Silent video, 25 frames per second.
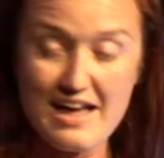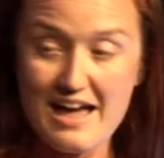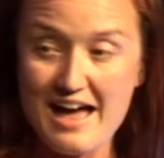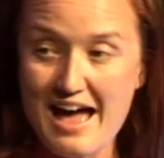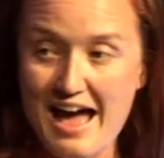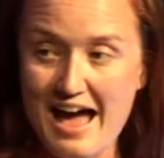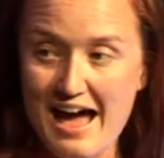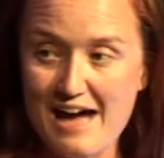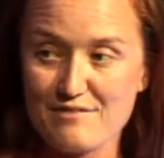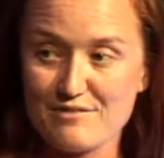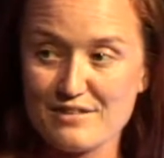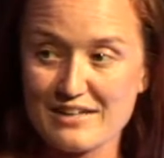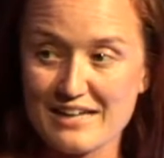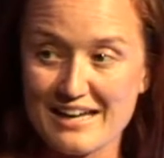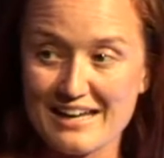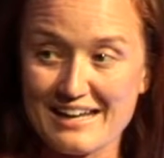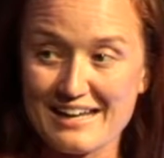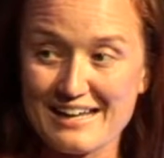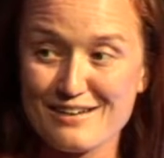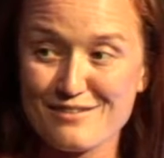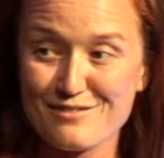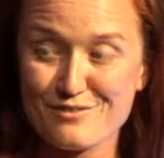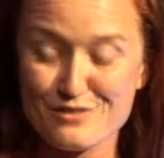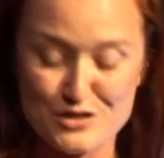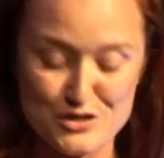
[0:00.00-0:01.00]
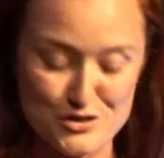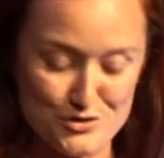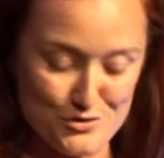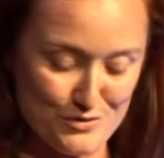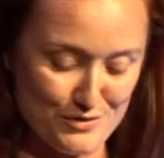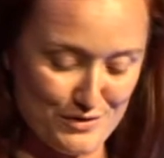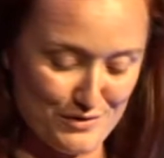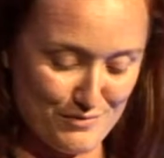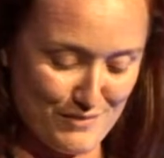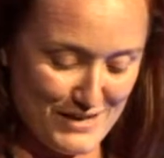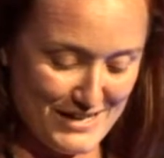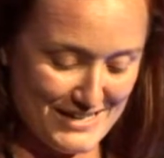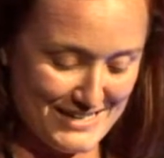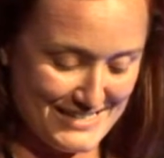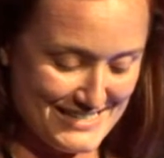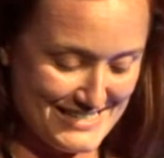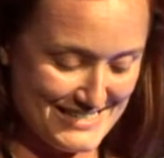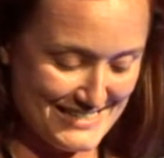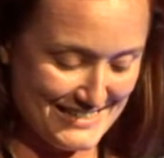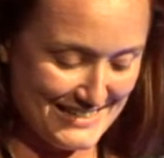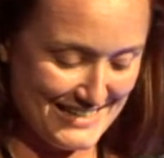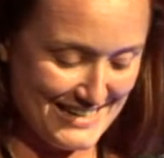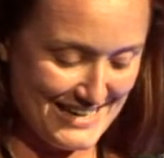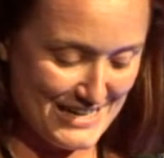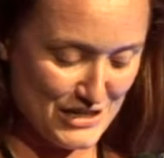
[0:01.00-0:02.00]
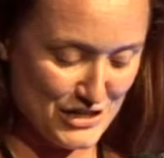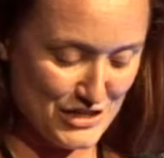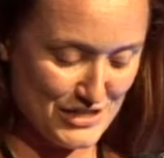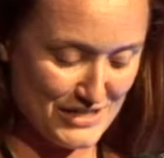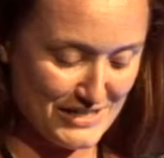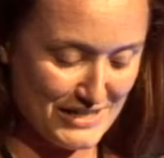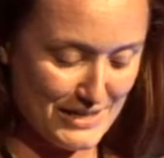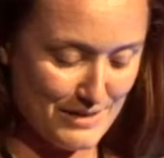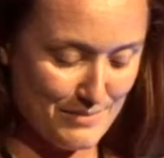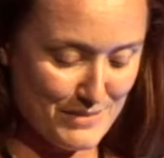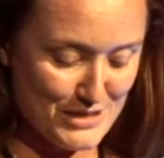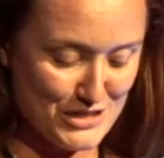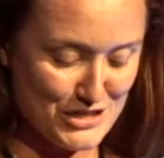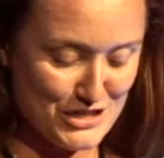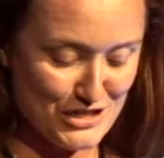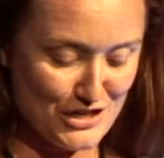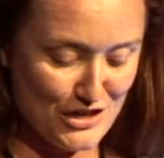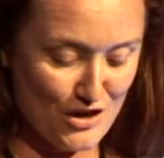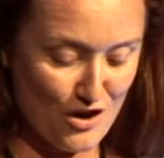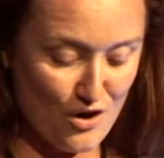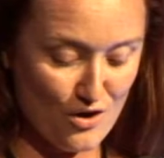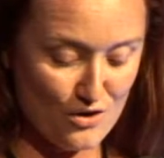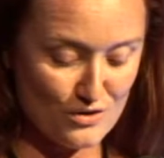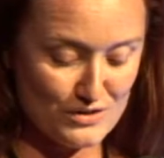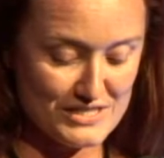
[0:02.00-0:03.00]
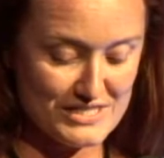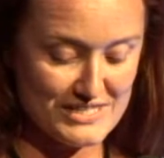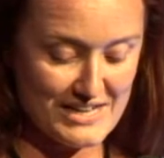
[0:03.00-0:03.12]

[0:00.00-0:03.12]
advocating for Truth and Reconciliation Commission calls